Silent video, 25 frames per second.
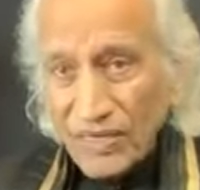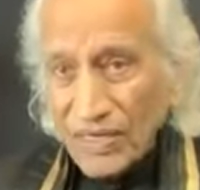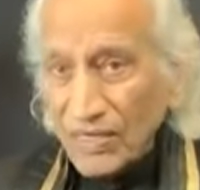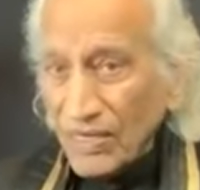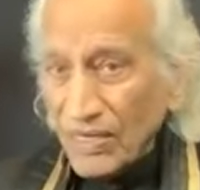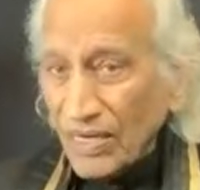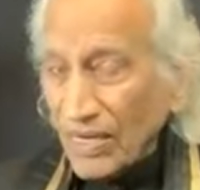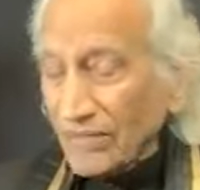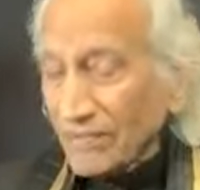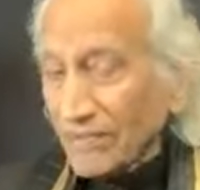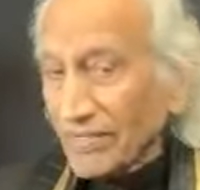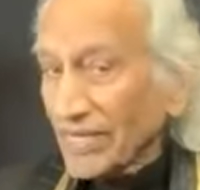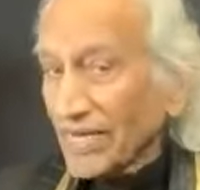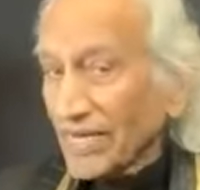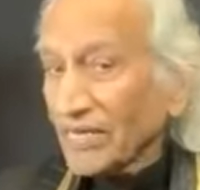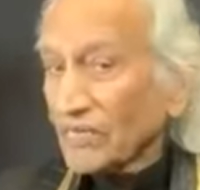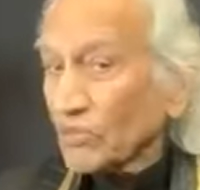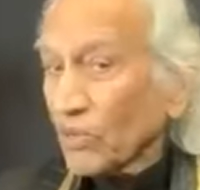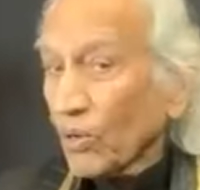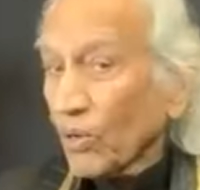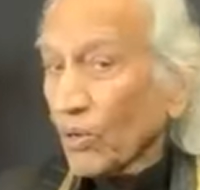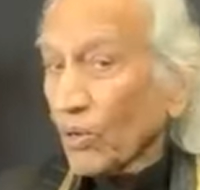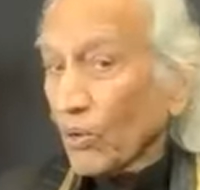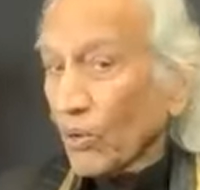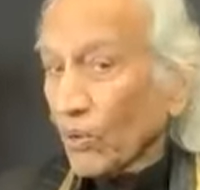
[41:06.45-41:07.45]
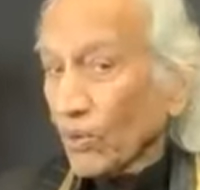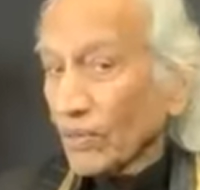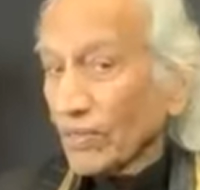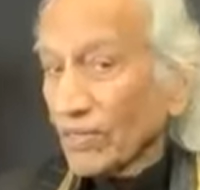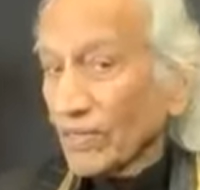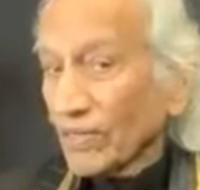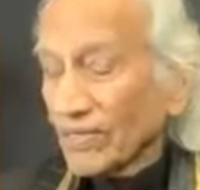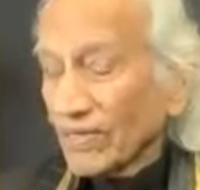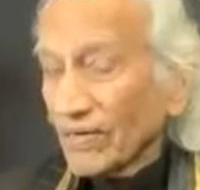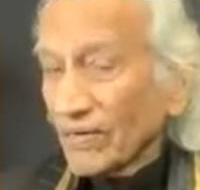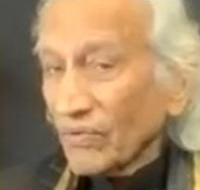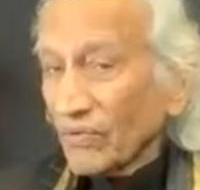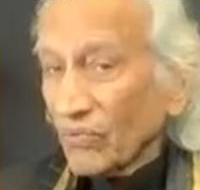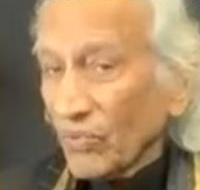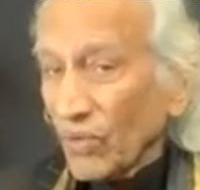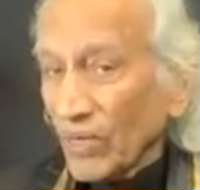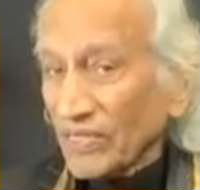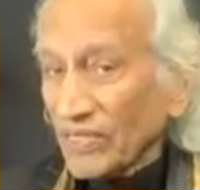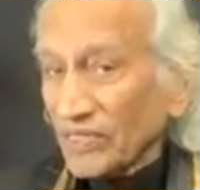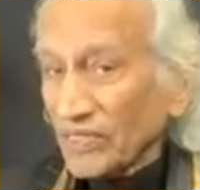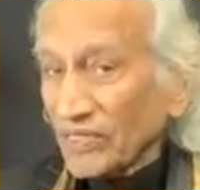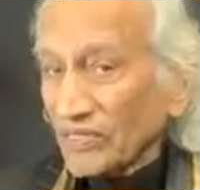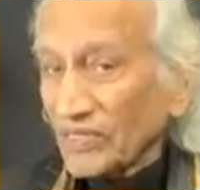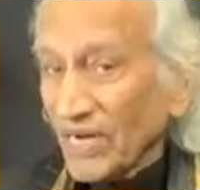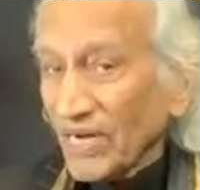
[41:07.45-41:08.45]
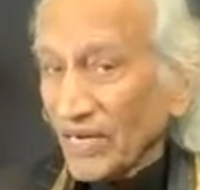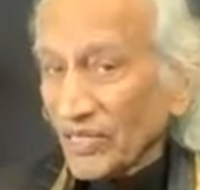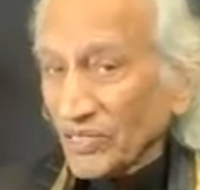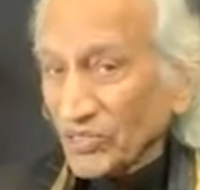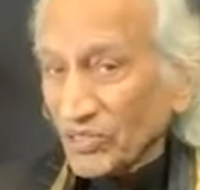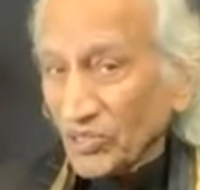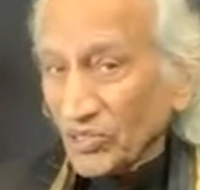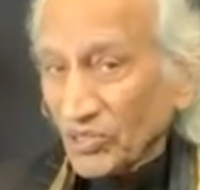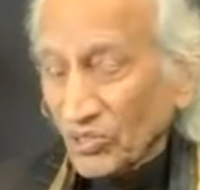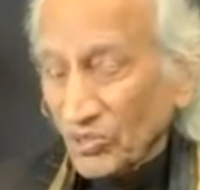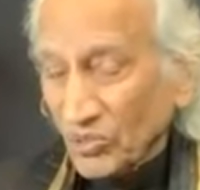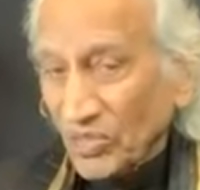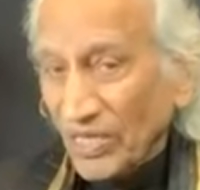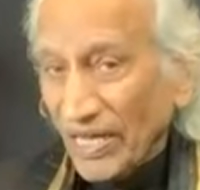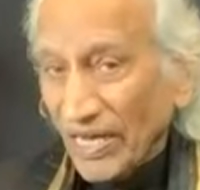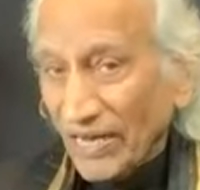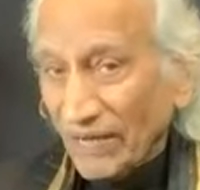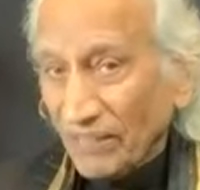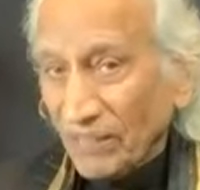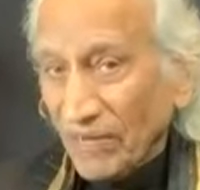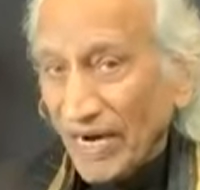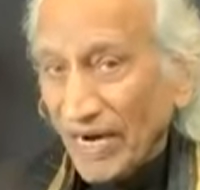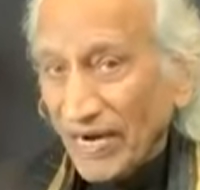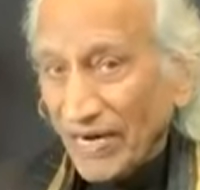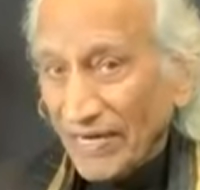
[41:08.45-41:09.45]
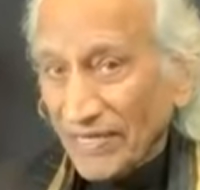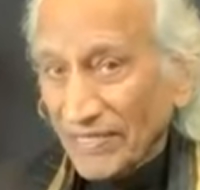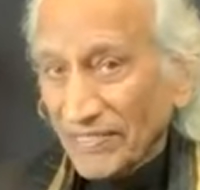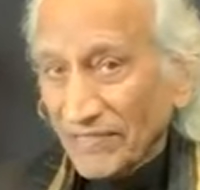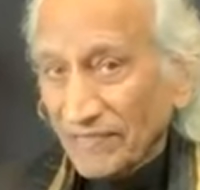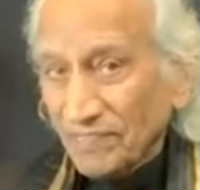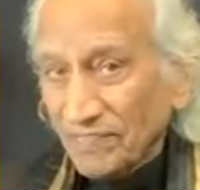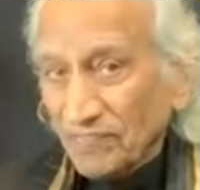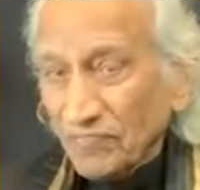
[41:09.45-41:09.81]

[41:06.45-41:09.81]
And they know what it does to their mind.